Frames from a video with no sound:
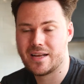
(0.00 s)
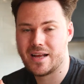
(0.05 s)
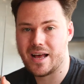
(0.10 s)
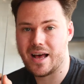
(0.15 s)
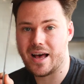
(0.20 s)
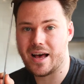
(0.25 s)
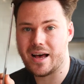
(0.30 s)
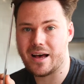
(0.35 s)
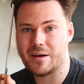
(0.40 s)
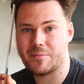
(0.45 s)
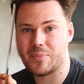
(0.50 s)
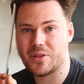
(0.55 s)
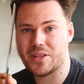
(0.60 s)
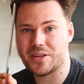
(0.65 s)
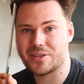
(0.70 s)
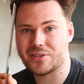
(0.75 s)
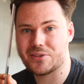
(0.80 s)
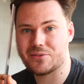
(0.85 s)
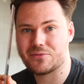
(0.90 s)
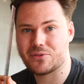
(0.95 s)
but
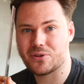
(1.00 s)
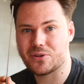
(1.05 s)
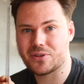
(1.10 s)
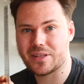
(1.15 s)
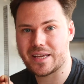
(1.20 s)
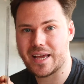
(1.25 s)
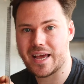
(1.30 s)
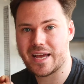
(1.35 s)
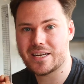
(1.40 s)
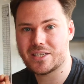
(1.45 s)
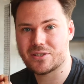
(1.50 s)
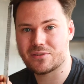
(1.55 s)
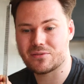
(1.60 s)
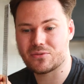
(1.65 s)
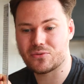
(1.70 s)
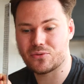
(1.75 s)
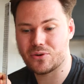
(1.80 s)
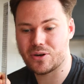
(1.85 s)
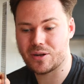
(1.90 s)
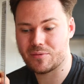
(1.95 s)
then you've got the edge of the
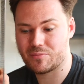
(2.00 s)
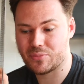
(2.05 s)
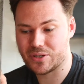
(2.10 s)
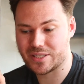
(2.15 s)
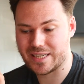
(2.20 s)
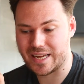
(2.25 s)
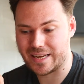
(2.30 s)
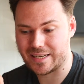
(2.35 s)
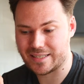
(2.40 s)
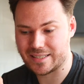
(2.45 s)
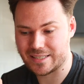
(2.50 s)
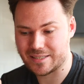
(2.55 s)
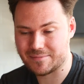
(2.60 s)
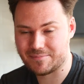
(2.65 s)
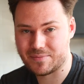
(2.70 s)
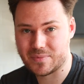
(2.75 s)
ruler protected.